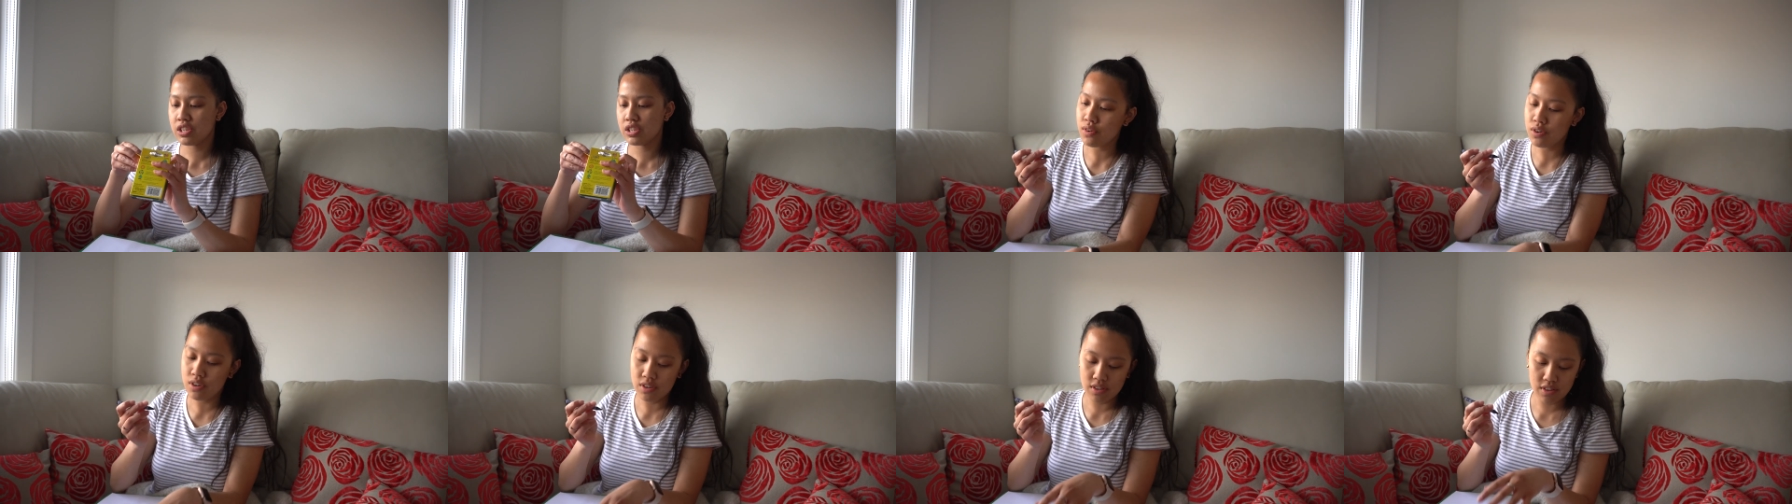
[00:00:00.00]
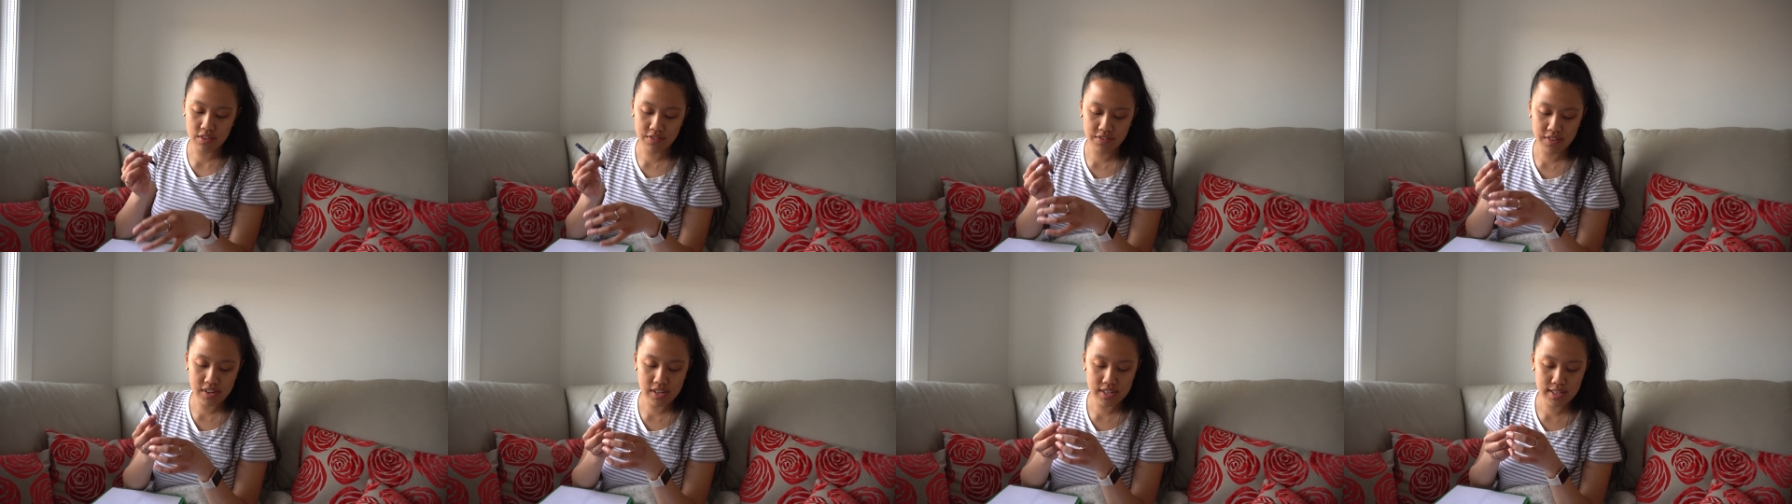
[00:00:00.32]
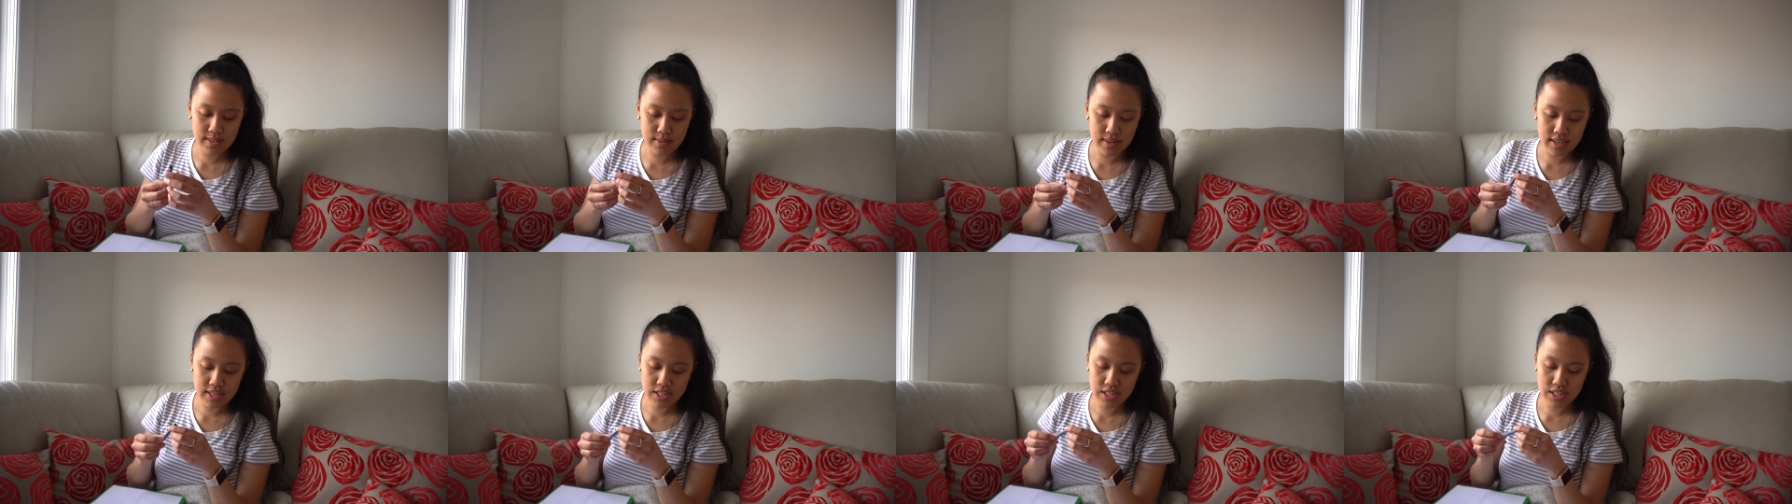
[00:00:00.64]
For the
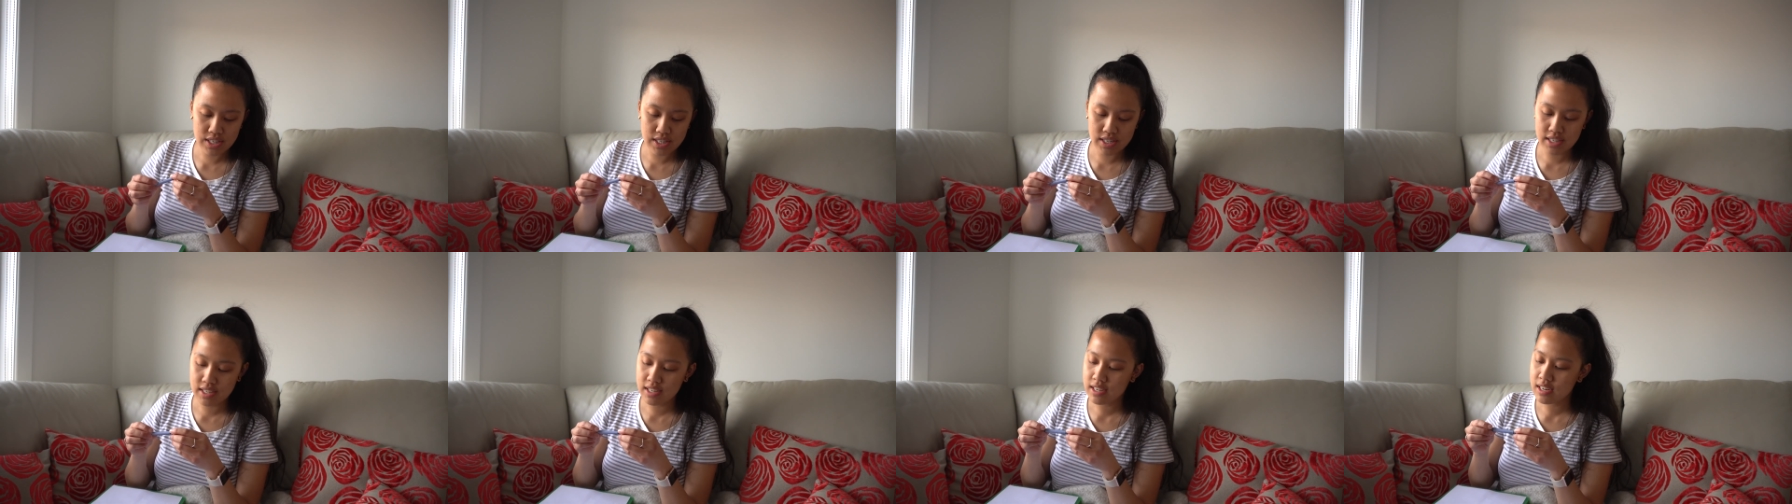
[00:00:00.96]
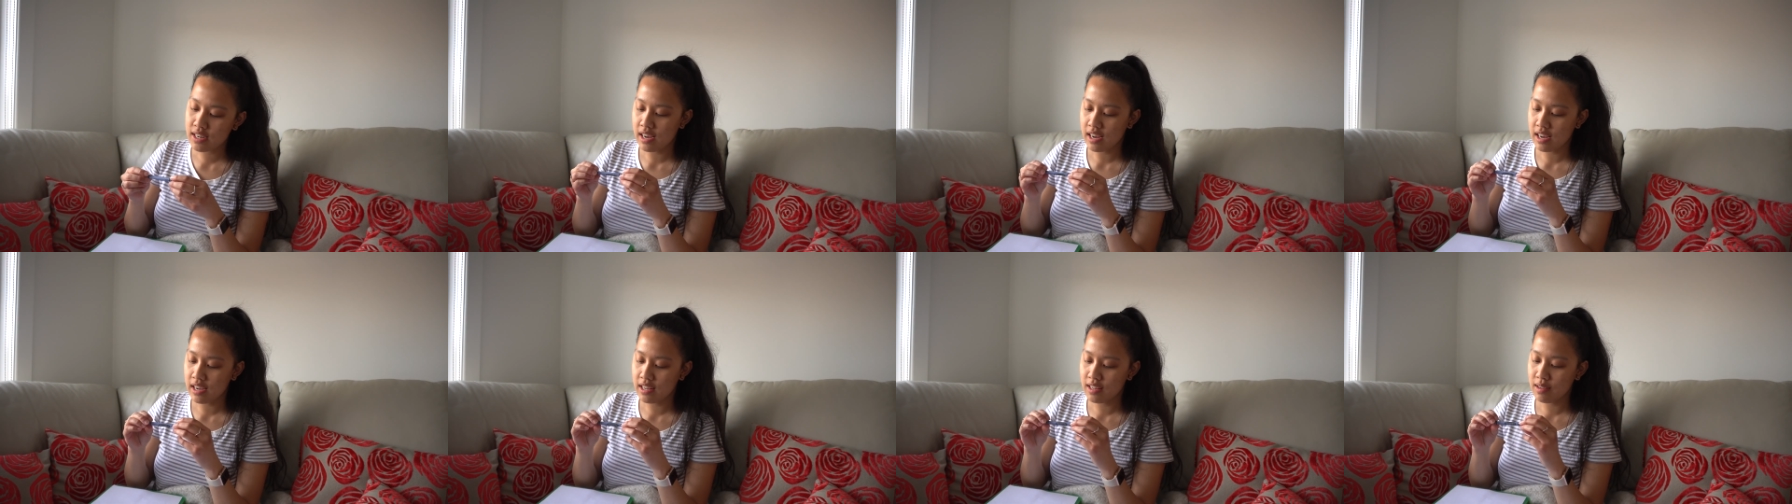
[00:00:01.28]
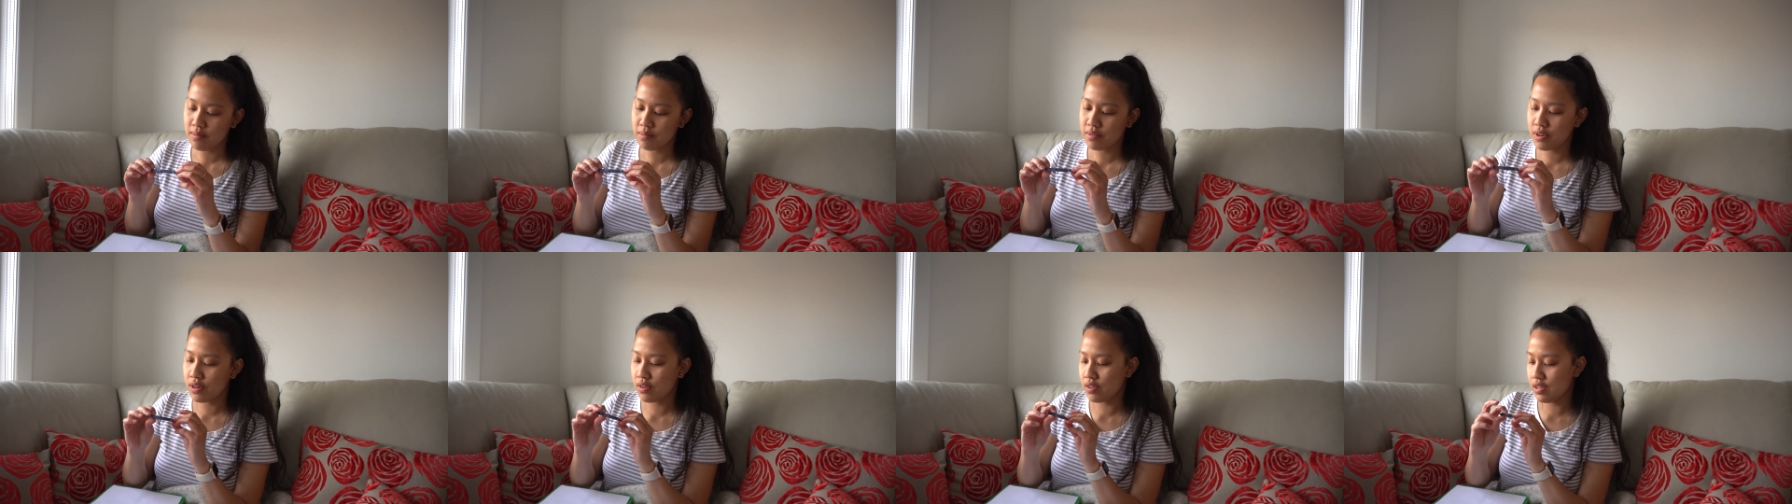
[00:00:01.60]
first question, I
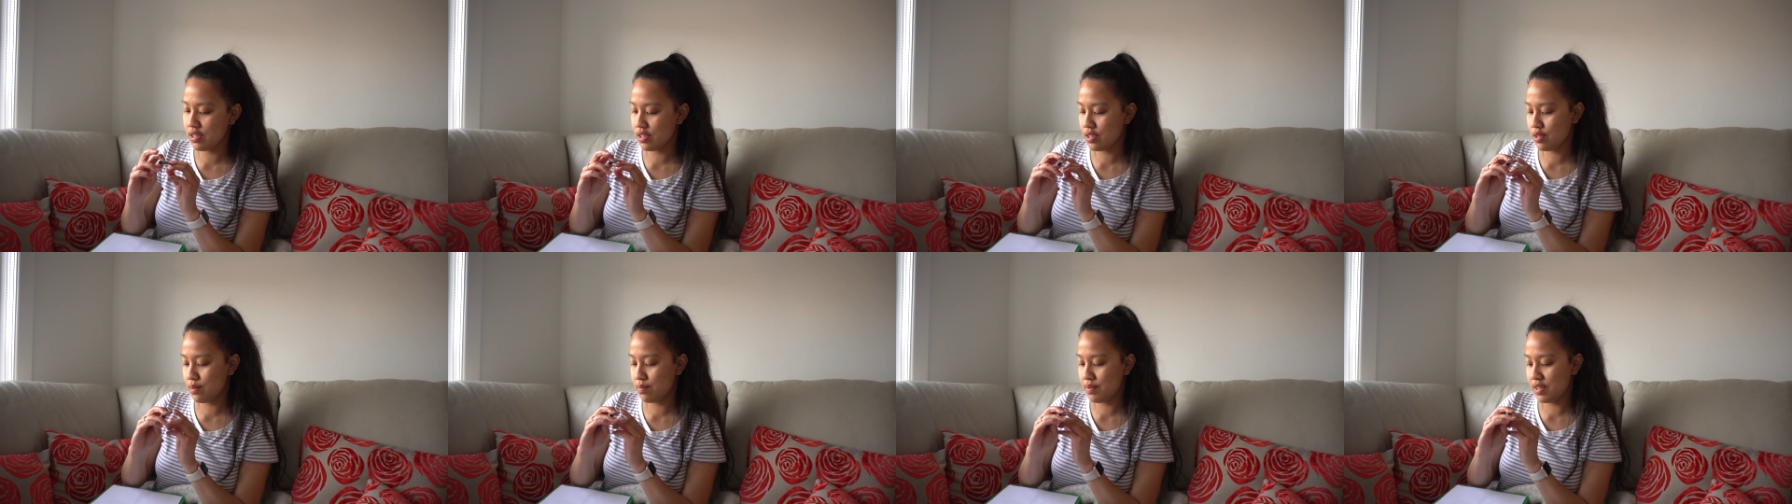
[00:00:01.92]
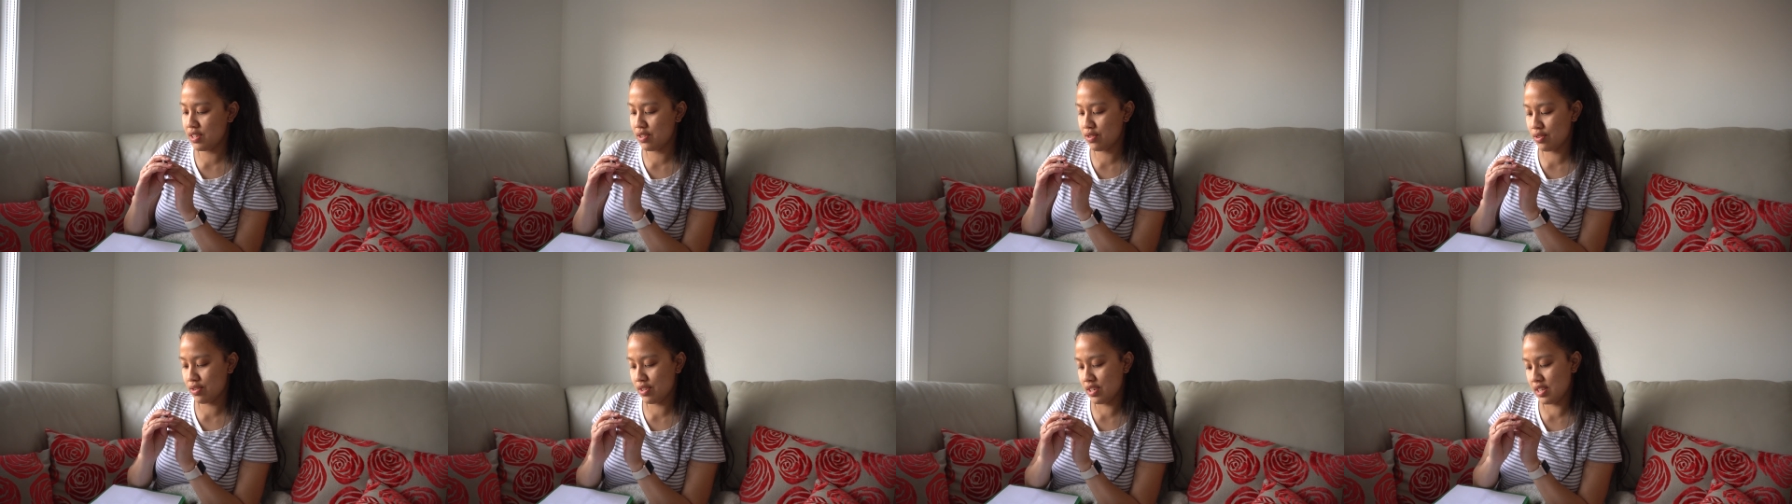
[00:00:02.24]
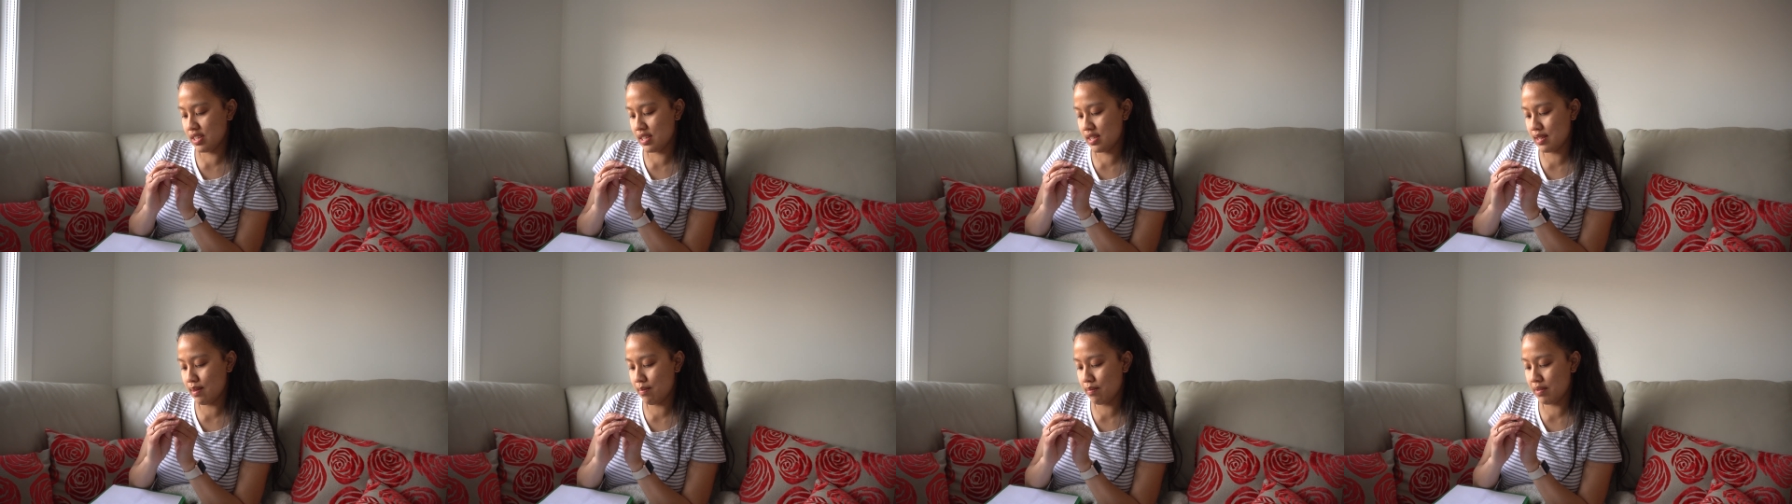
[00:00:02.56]
am going to be drawing
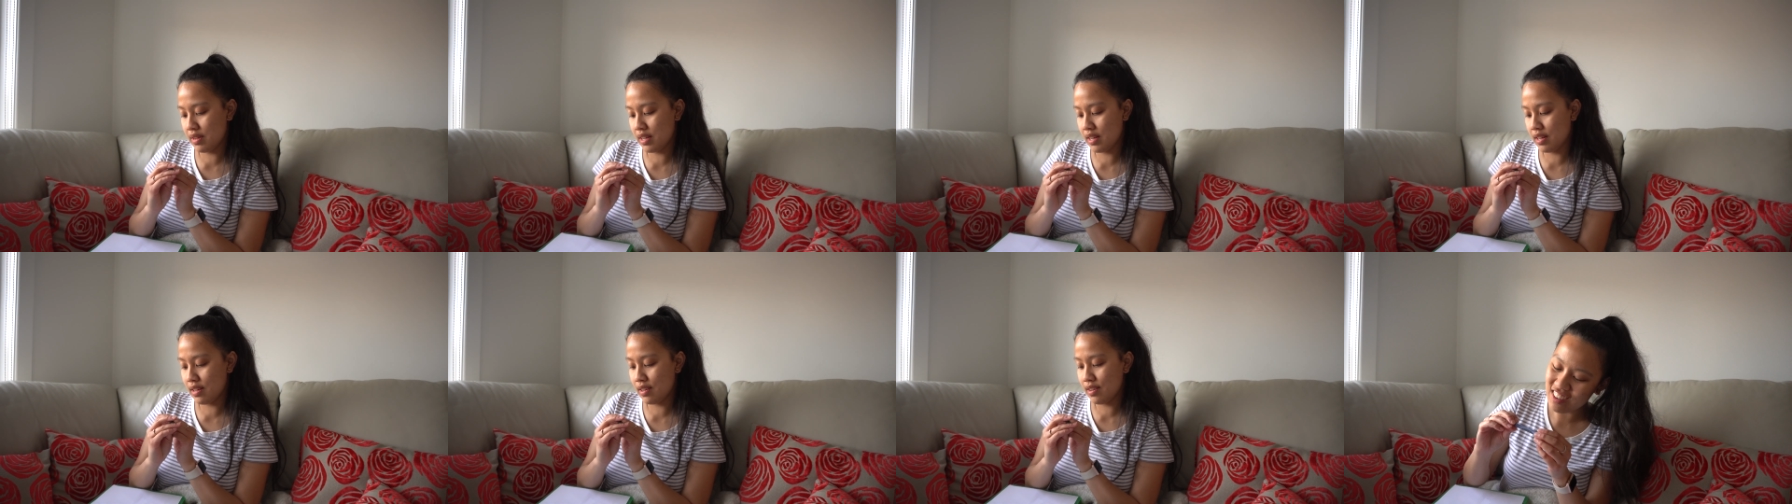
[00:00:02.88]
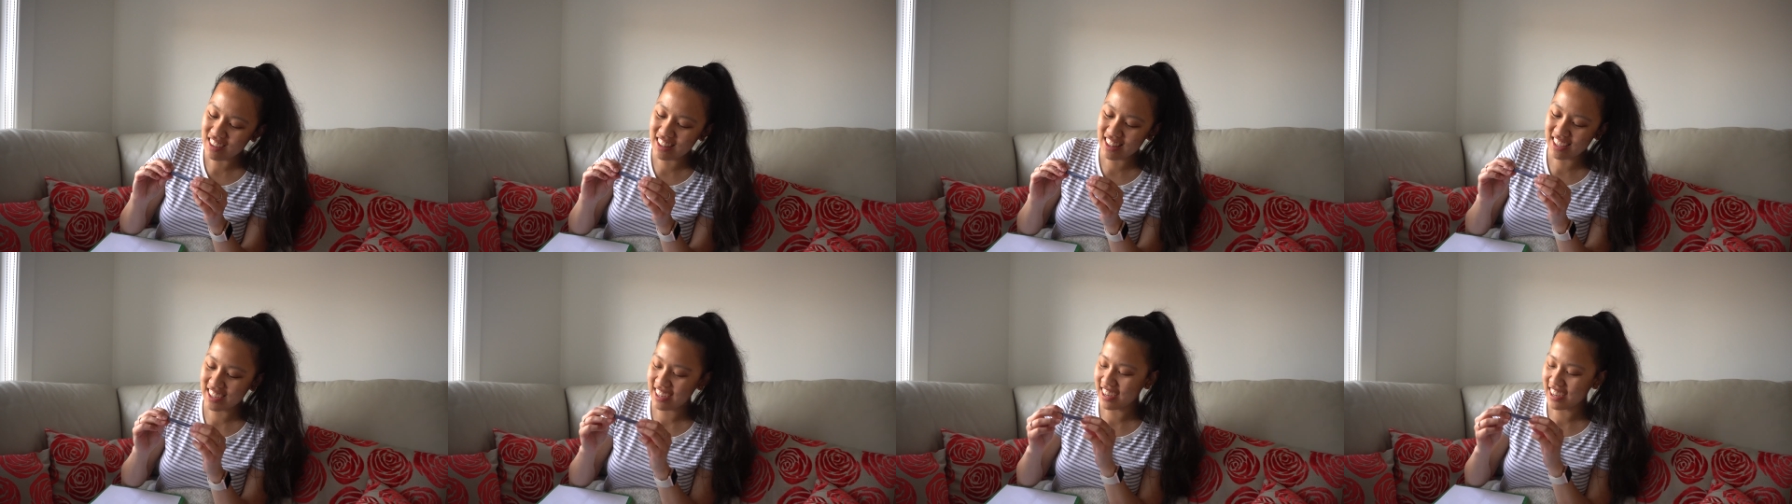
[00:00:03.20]
something with the